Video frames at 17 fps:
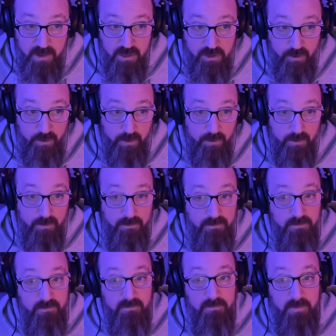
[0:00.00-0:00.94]
So
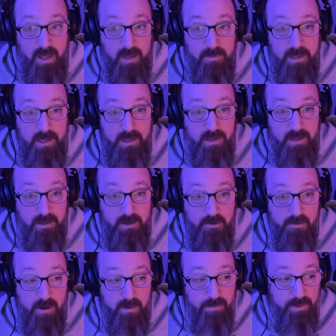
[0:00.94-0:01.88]
maybe
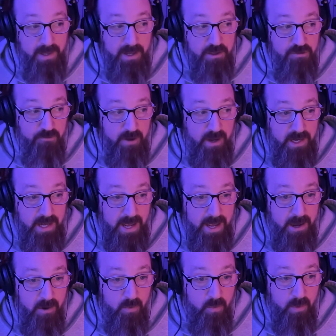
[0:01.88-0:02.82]
you're at a place right
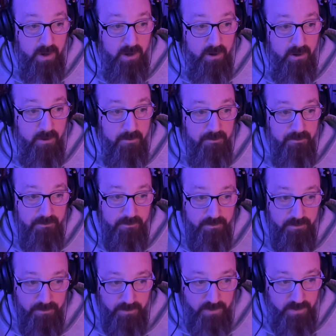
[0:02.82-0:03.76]
now where
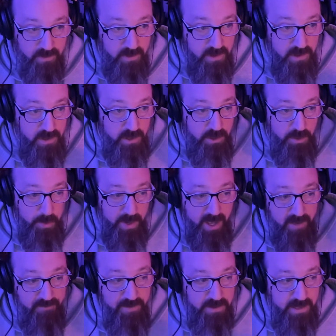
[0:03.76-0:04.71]
you
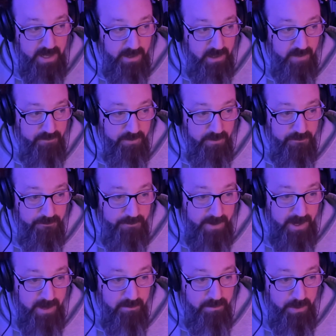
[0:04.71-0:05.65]
have hit that level of
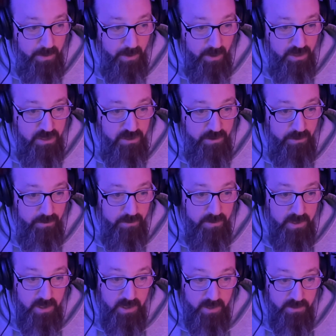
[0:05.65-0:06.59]
fame, but also
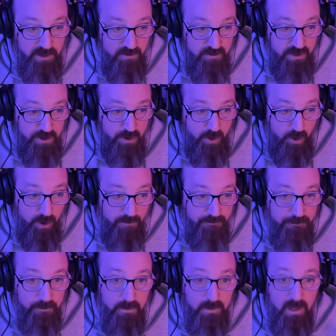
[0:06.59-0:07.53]
there's an
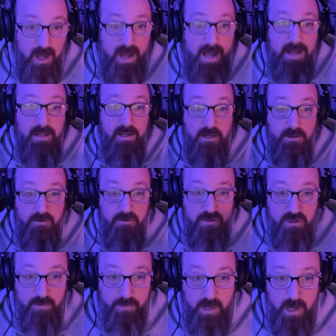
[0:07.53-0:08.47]
awful lot in your
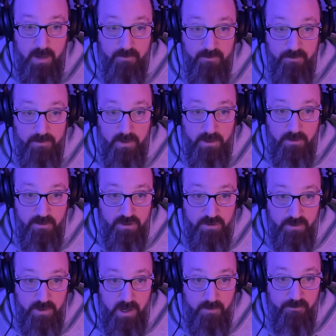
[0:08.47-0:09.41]
circumference, in your
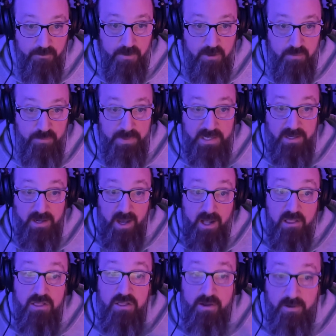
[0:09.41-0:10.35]
circumference
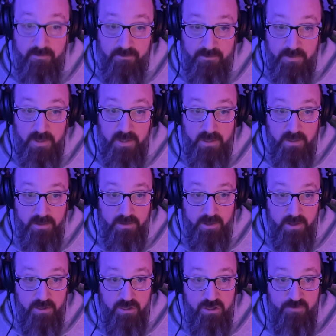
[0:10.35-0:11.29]
because of
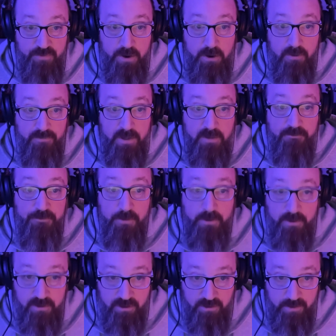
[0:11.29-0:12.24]
the sphere of
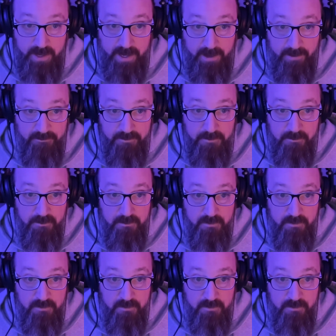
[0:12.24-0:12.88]
influence you have.